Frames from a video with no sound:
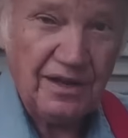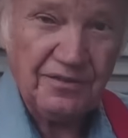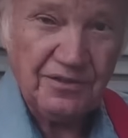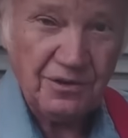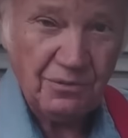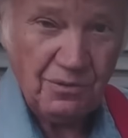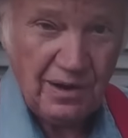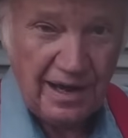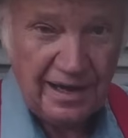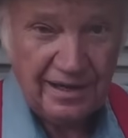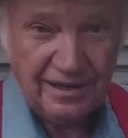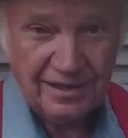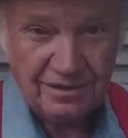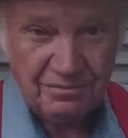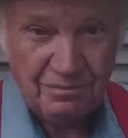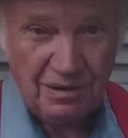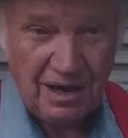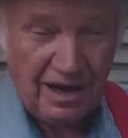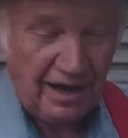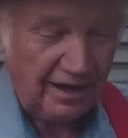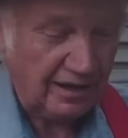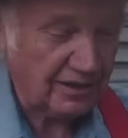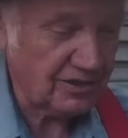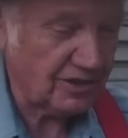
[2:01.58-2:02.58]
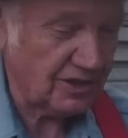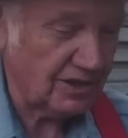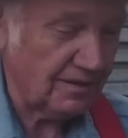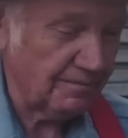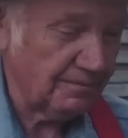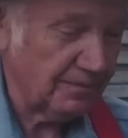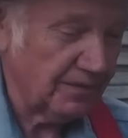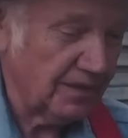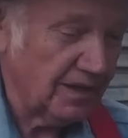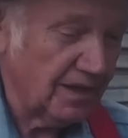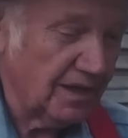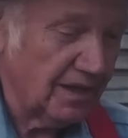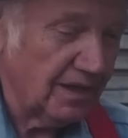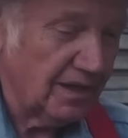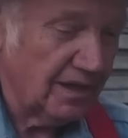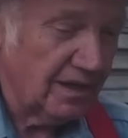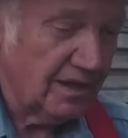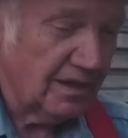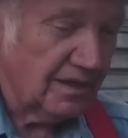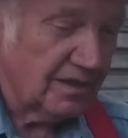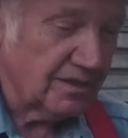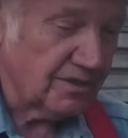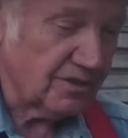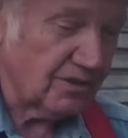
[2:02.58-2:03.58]
on the wagon box.
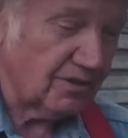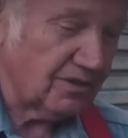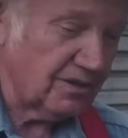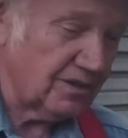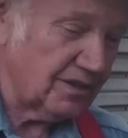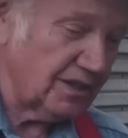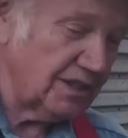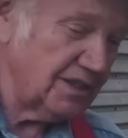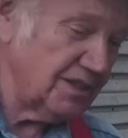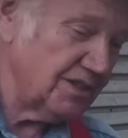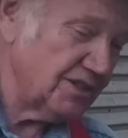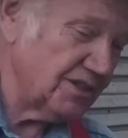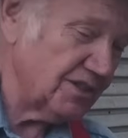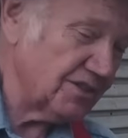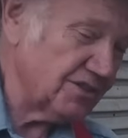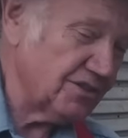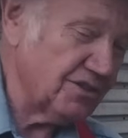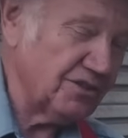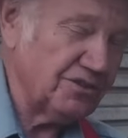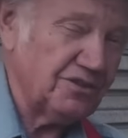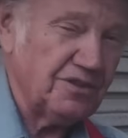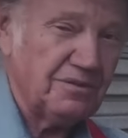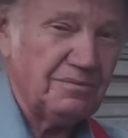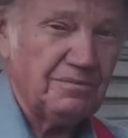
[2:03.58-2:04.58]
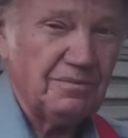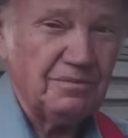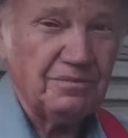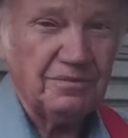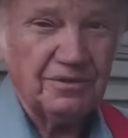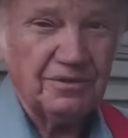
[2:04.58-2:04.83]
So he says, could you